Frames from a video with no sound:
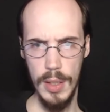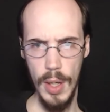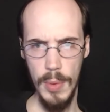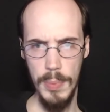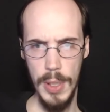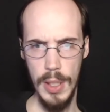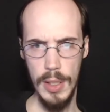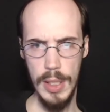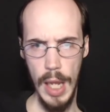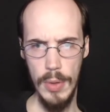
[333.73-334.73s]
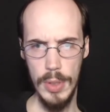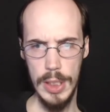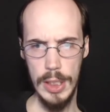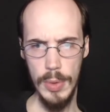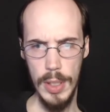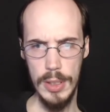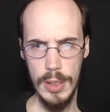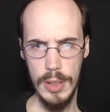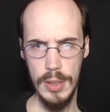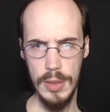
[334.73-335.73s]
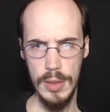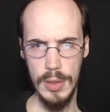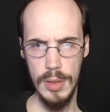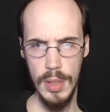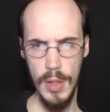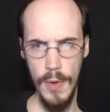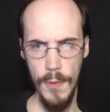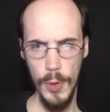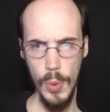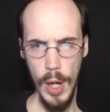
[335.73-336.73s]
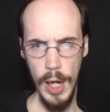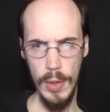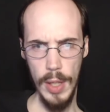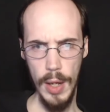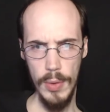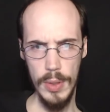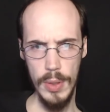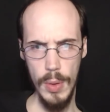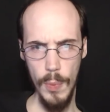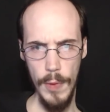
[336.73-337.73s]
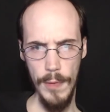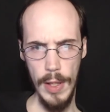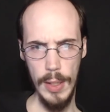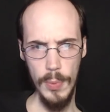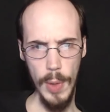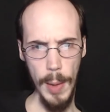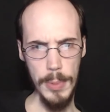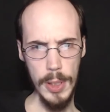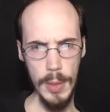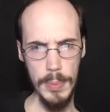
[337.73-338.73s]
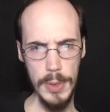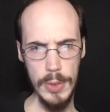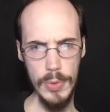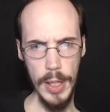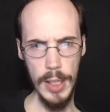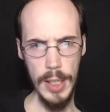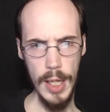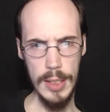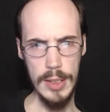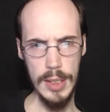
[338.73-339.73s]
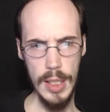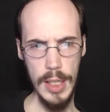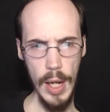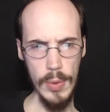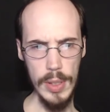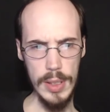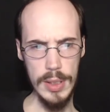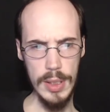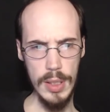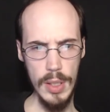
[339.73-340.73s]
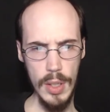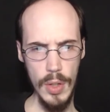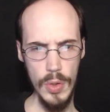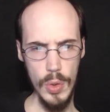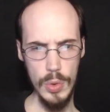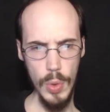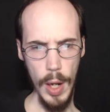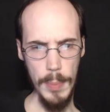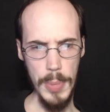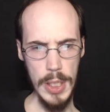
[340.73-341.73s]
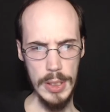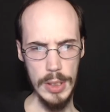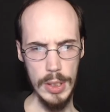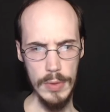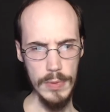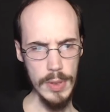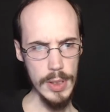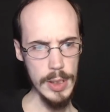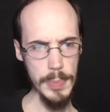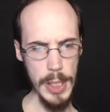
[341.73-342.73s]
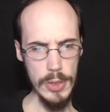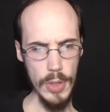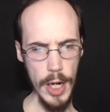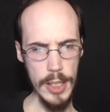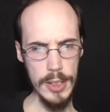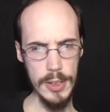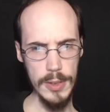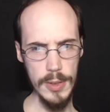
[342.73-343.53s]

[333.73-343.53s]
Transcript: That would be a dangerous situation. We're crying out loud. We finally wrapped up the dragon case. And now this? Those rotten pieces of space trash?